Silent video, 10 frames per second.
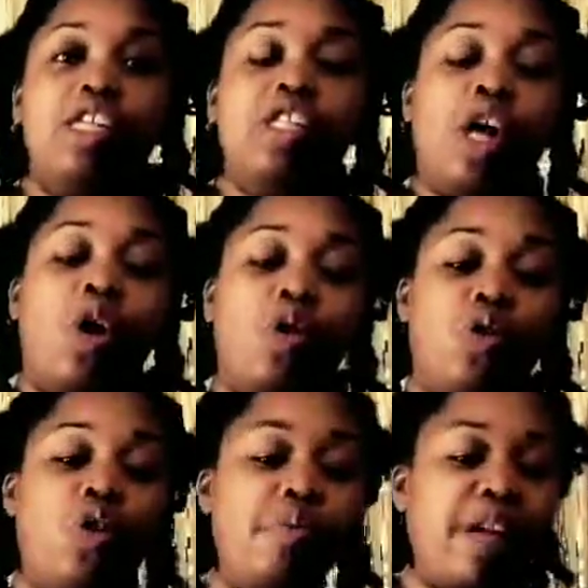So
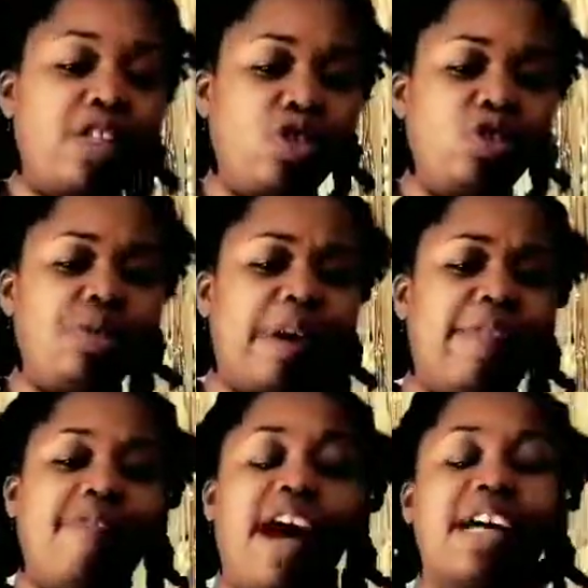you can choose to
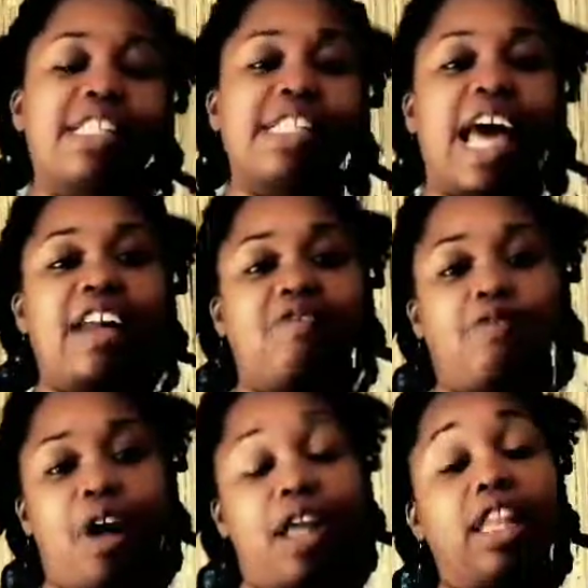make vodkas out
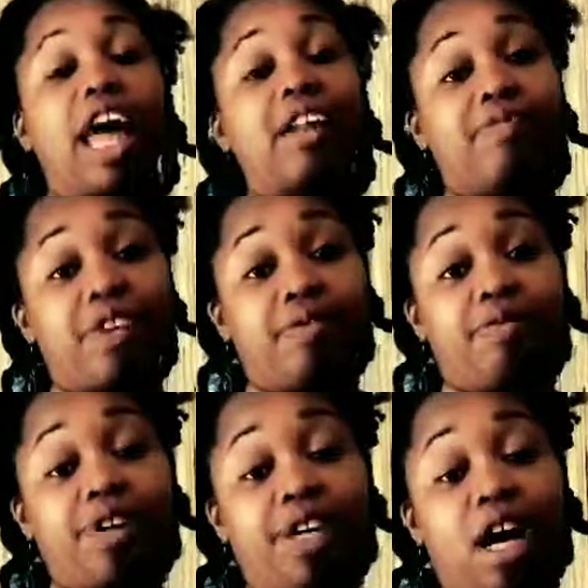of a lot of
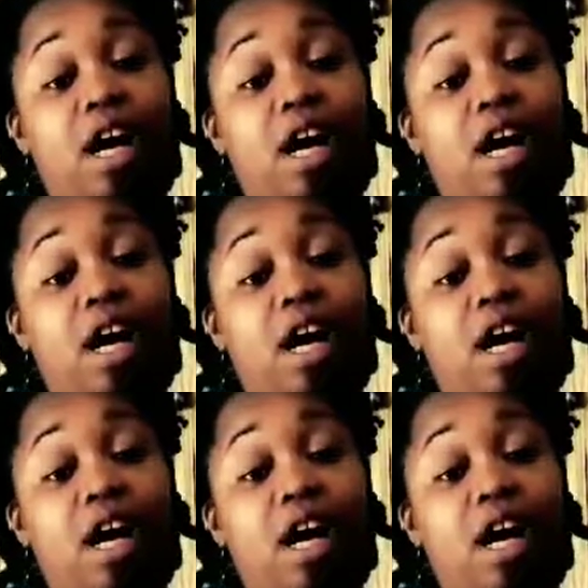different